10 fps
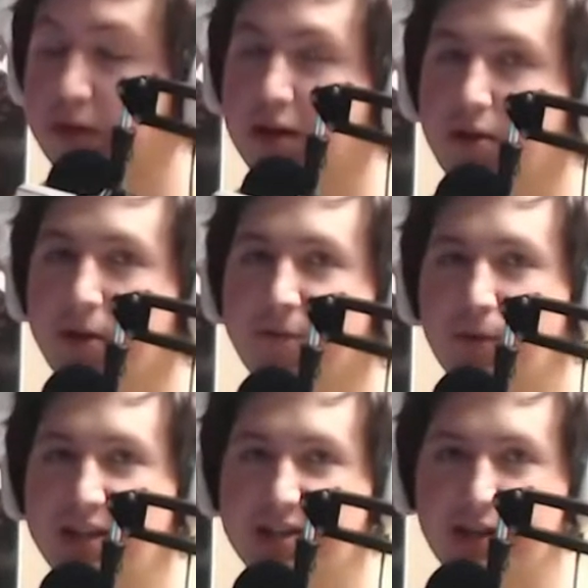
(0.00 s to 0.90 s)
you have
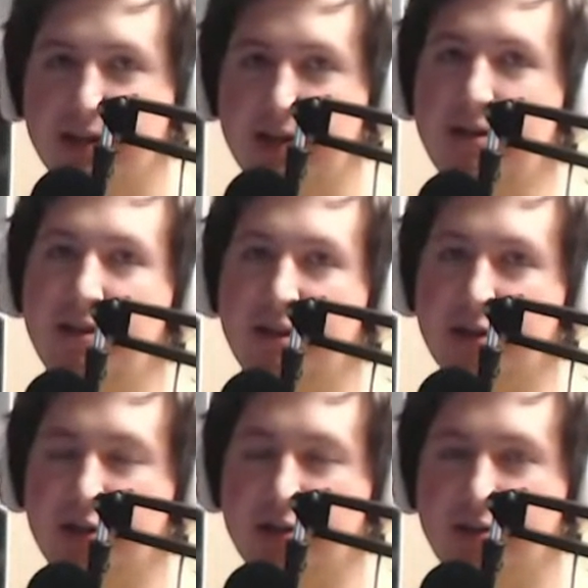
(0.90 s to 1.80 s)
Rise.
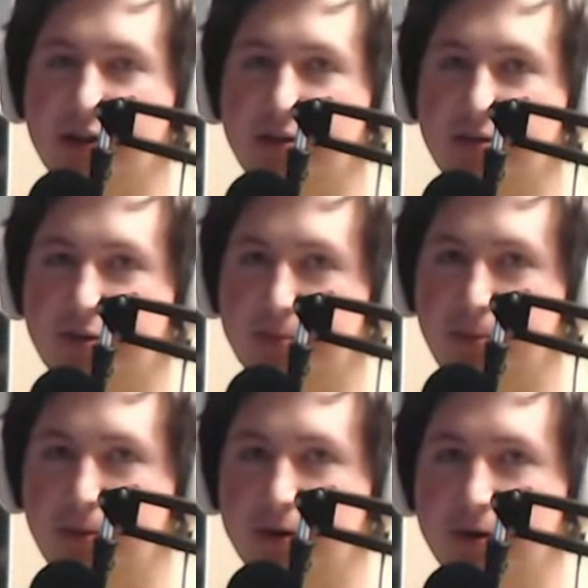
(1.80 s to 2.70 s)
She's now your
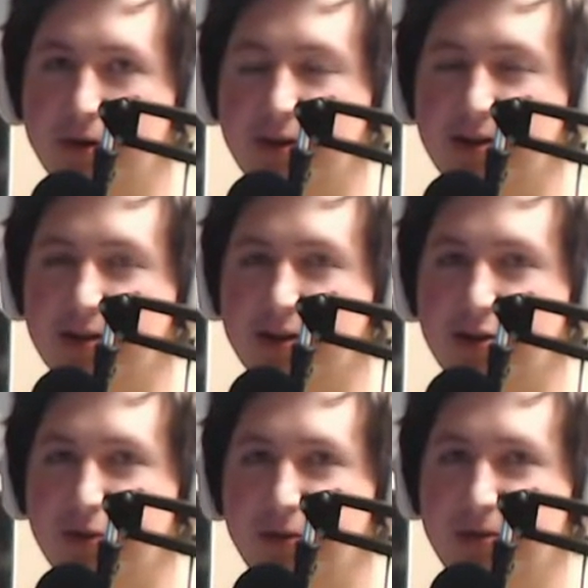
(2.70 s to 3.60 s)
support, and Teddy's going to
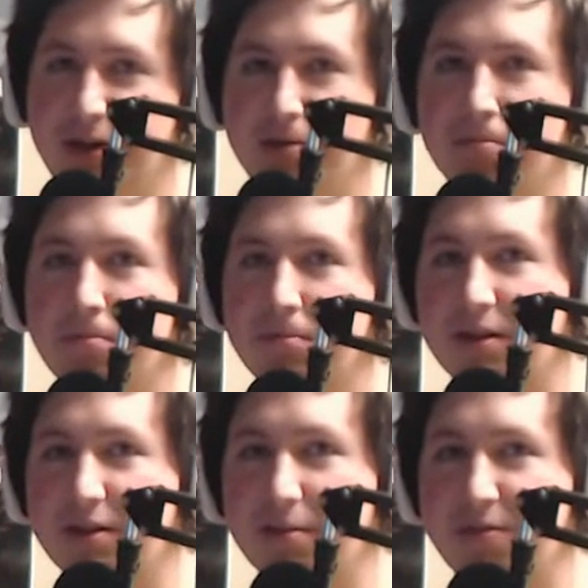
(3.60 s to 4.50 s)
join your team, so
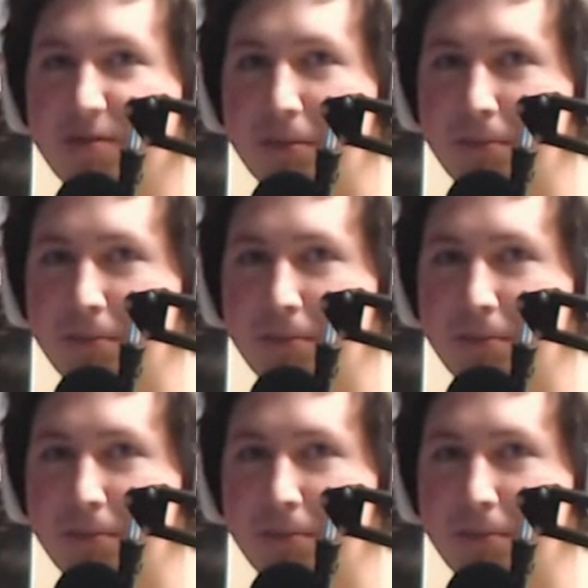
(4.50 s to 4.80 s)
that's going to be fun.